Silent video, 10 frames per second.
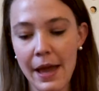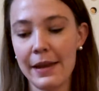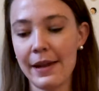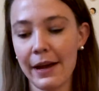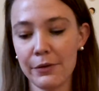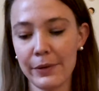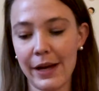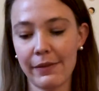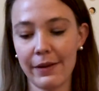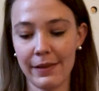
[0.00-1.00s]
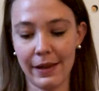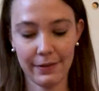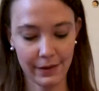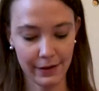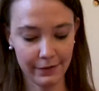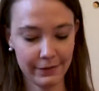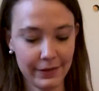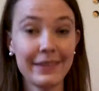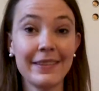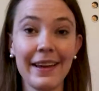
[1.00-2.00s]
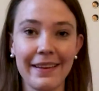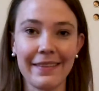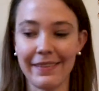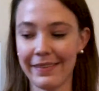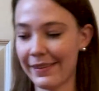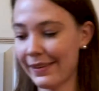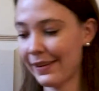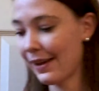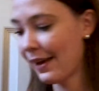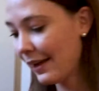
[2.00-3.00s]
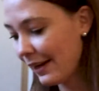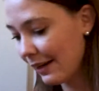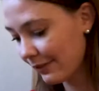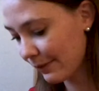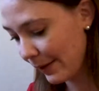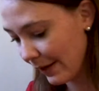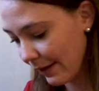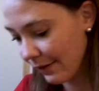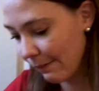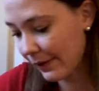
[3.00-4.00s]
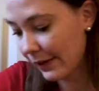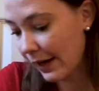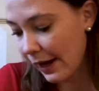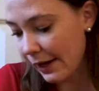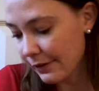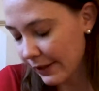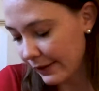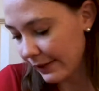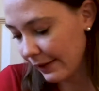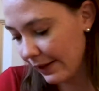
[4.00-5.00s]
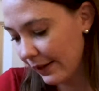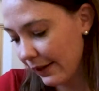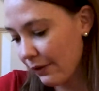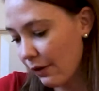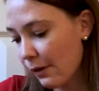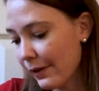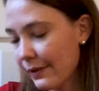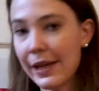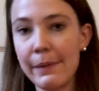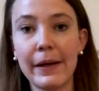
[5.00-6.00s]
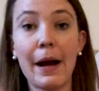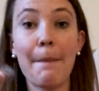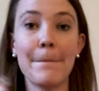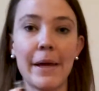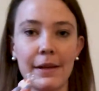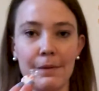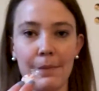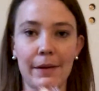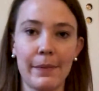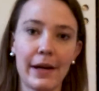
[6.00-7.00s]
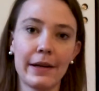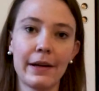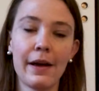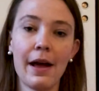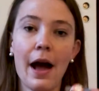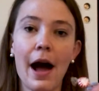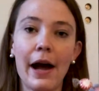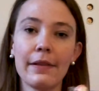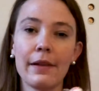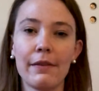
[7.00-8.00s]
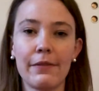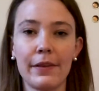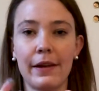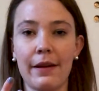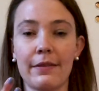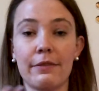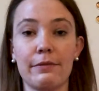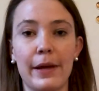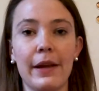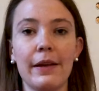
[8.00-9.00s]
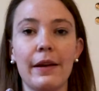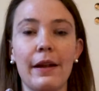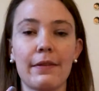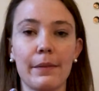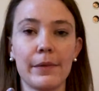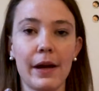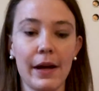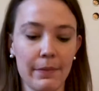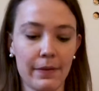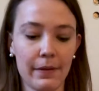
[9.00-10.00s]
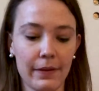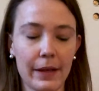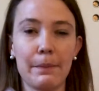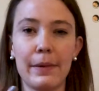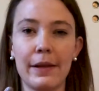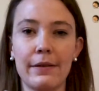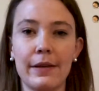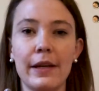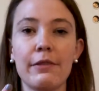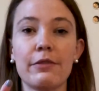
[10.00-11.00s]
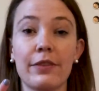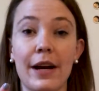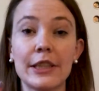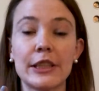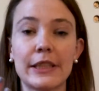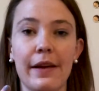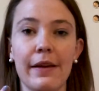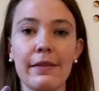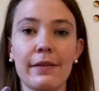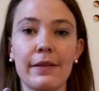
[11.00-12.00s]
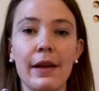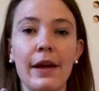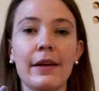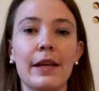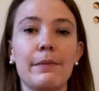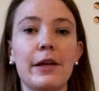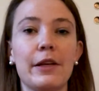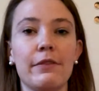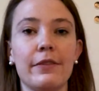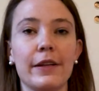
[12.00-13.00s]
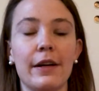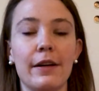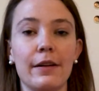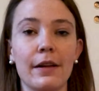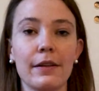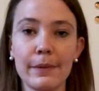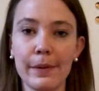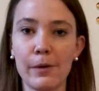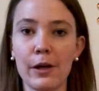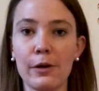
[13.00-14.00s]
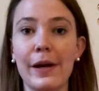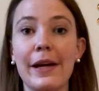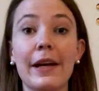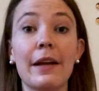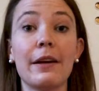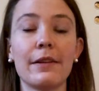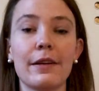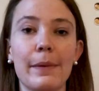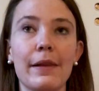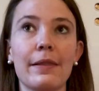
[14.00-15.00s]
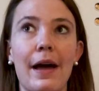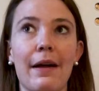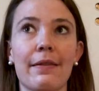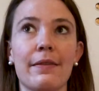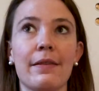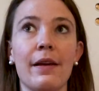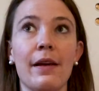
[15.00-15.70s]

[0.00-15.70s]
Next, we have our sense of taste. Now for me, something that I really like is always keeping a mint in my bag. I love the taste of mint, and sometimes this minty, fresh taste can make you feel a little bit more awake and a little bit less